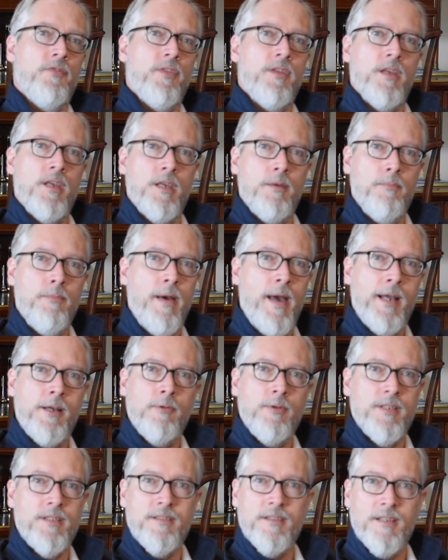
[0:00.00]
the
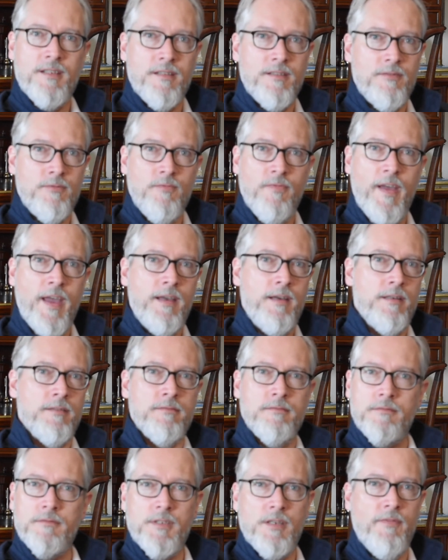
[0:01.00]
banquet and
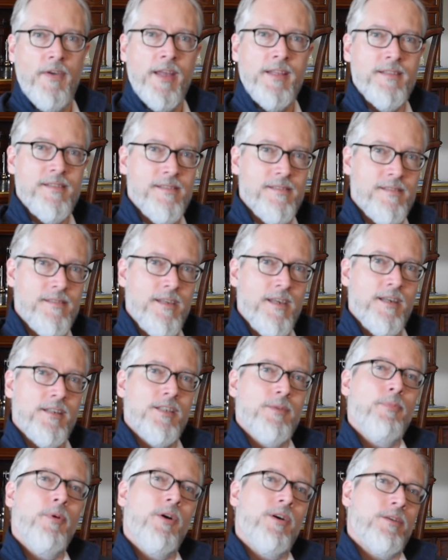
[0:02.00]
events
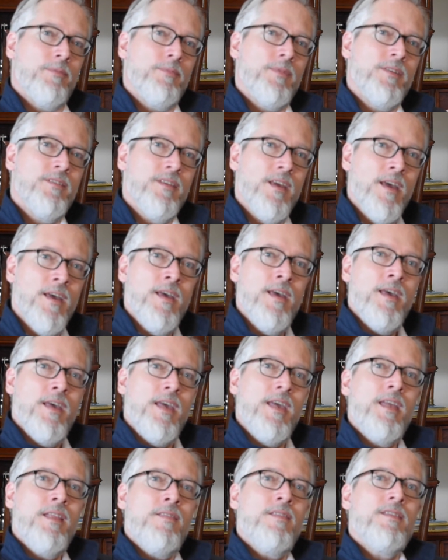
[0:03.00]
department
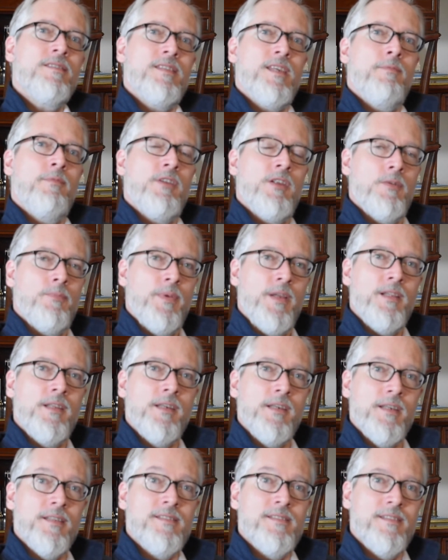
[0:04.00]
in the seminar
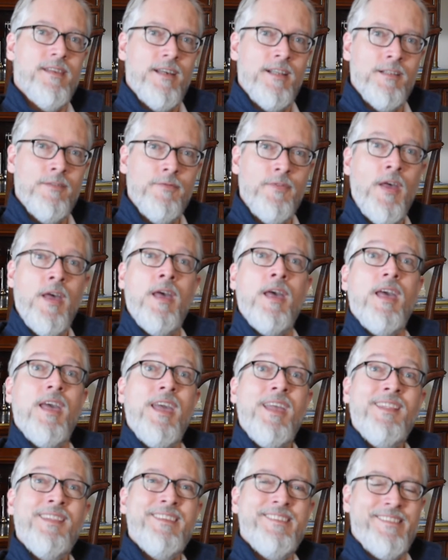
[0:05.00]
building itself,
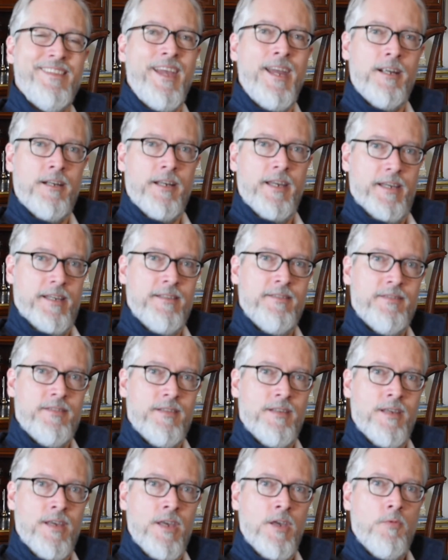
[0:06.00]
in the staircase,
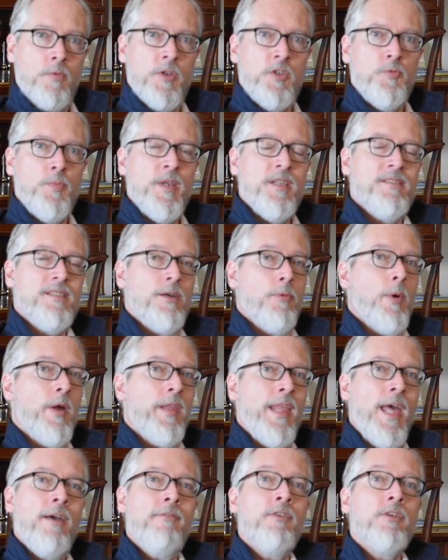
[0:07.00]
which means that
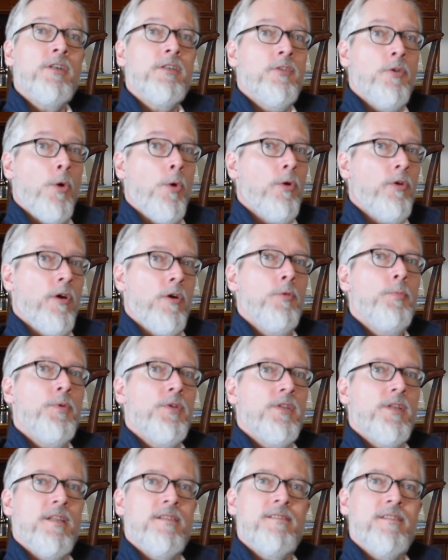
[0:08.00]
whenever a door
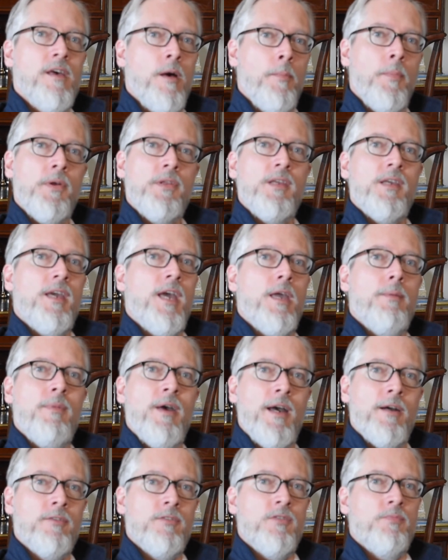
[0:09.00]
opened and somebody came
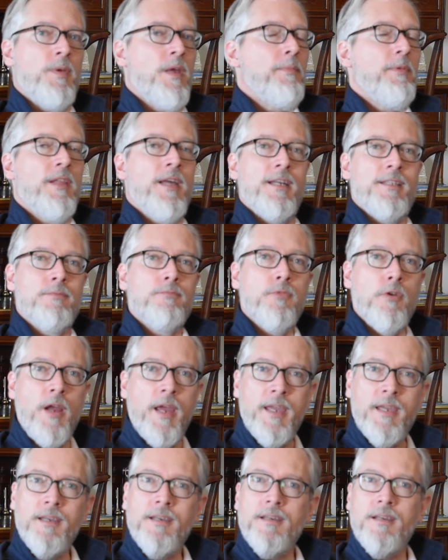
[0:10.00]
out, people had a
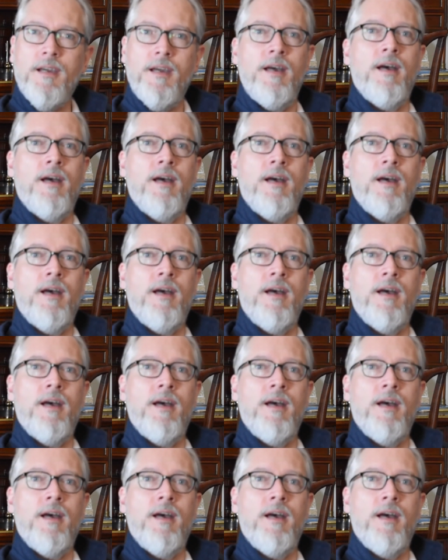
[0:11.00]
break,